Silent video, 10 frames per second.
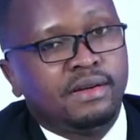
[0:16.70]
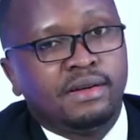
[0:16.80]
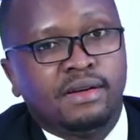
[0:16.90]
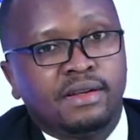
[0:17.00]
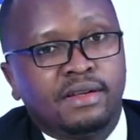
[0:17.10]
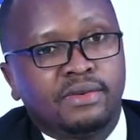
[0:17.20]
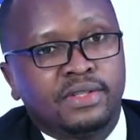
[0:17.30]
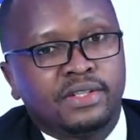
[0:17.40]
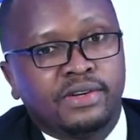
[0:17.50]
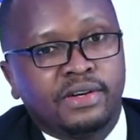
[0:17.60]
I think
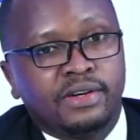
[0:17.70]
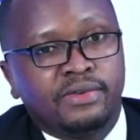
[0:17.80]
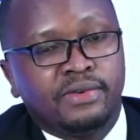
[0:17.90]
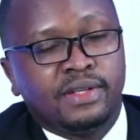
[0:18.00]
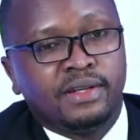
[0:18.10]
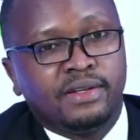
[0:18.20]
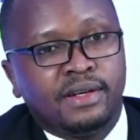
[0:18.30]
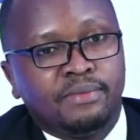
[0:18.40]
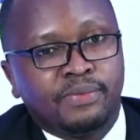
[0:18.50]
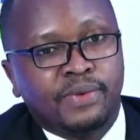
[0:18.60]
we're struggling with the
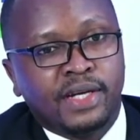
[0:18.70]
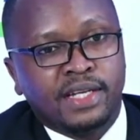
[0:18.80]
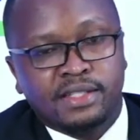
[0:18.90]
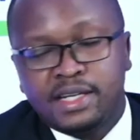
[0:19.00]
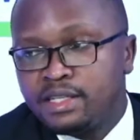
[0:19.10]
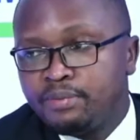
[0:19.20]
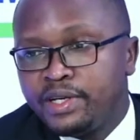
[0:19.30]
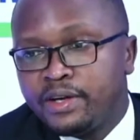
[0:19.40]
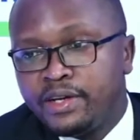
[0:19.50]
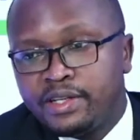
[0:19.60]
numbers. But that's a
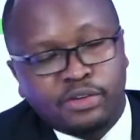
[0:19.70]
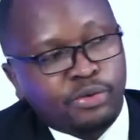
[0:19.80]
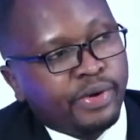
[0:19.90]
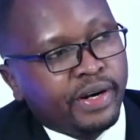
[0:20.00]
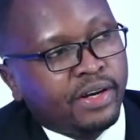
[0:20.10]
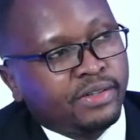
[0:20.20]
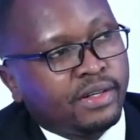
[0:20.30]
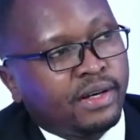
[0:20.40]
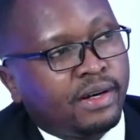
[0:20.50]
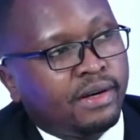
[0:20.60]
point I wanted to bring
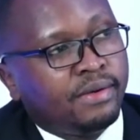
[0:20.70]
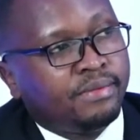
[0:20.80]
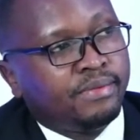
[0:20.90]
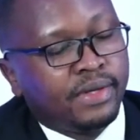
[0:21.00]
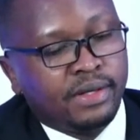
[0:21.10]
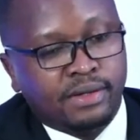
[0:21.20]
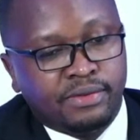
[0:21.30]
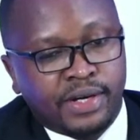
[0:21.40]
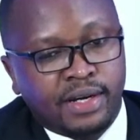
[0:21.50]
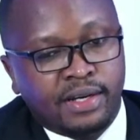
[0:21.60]
out
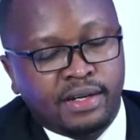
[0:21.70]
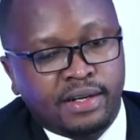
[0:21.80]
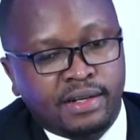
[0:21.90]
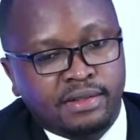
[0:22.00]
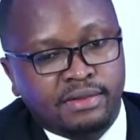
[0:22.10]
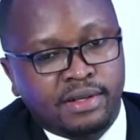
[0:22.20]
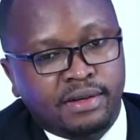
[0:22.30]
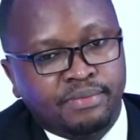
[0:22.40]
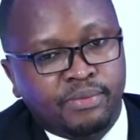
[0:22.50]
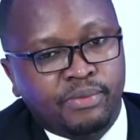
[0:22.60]
regarding
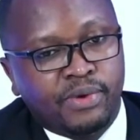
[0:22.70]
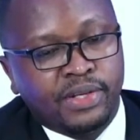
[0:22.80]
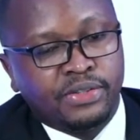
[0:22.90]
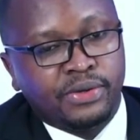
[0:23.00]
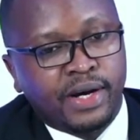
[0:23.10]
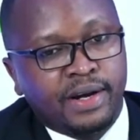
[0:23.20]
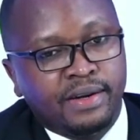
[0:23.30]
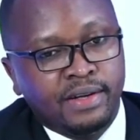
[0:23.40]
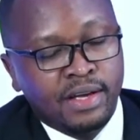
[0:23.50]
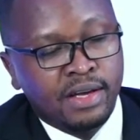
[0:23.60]
what you earn.
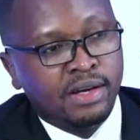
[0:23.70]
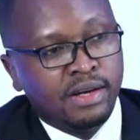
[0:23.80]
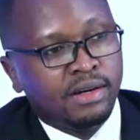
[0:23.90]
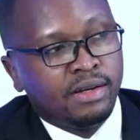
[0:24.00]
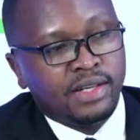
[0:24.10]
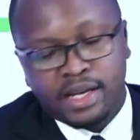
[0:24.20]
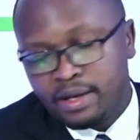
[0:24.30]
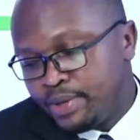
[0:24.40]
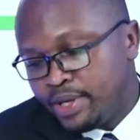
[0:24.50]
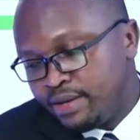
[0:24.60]
The
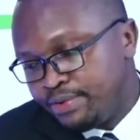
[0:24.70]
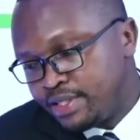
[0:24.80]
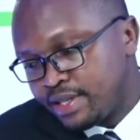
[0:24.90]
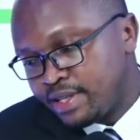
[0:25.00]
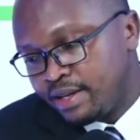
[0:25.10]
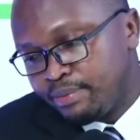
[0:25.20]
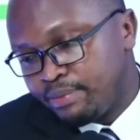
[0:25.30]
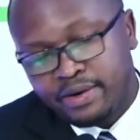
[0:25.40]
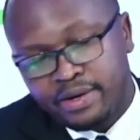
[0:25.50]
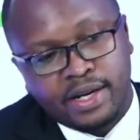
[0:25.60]
other benefits, I think
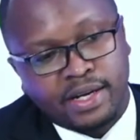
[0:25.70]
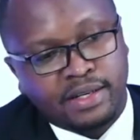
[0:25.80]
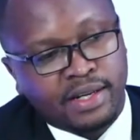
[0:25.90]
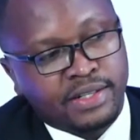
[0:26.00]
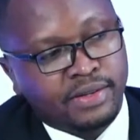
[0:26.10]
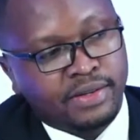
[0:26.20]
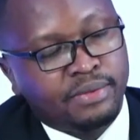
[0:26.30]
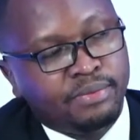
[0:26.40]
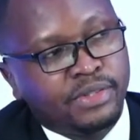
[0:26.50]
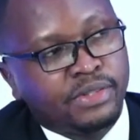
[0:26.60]
my colleague had touched on
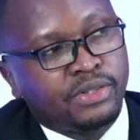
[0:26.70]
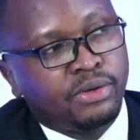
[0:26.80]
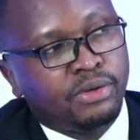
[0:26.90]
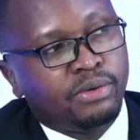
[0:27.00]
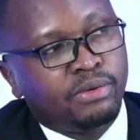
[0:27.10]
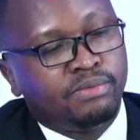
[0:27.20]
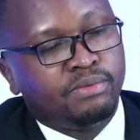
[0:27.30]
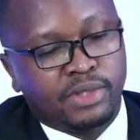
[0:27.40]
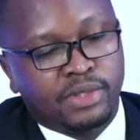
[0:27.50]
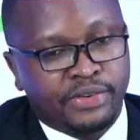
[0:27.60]
them. So
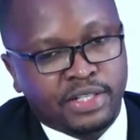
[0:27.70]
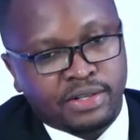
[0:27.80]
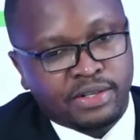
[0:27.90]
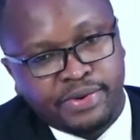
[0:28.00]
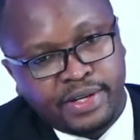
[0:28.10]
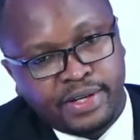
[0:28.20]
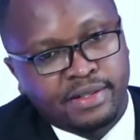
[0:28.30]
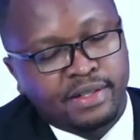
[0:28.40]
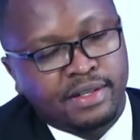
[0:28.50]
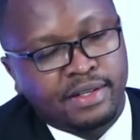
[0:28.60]
risk-free,
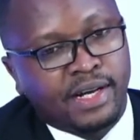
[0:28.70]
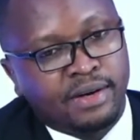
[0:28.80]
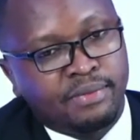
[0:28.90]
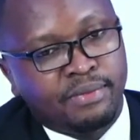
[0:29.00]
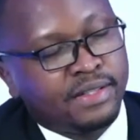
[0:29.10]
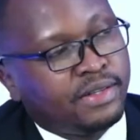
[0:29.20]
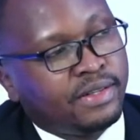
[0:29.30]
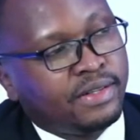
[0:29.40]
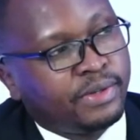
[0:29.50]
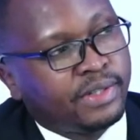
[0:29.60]
the governments don't
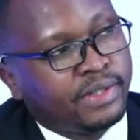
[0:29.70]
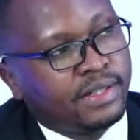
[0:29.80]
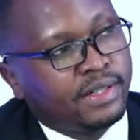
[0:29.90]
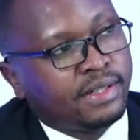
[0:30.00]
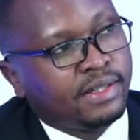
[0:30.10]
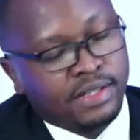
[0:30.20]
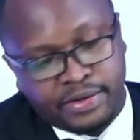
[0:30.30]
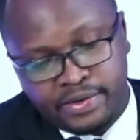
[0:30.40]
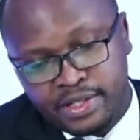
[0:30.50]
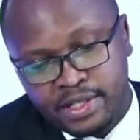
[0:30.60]
default. The
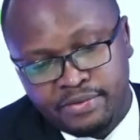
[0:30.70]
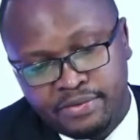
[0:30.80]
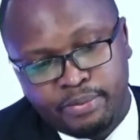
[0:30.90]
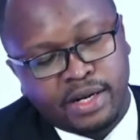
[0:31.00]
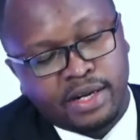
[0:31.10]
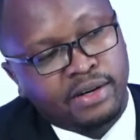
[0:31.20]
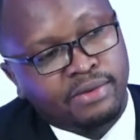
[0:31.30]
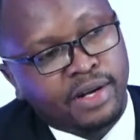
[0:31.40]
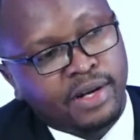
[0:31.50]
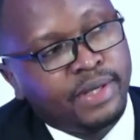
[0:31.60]
securities have the backing
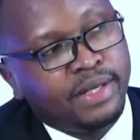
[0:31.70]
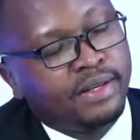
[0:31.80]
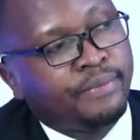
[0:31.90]
of government.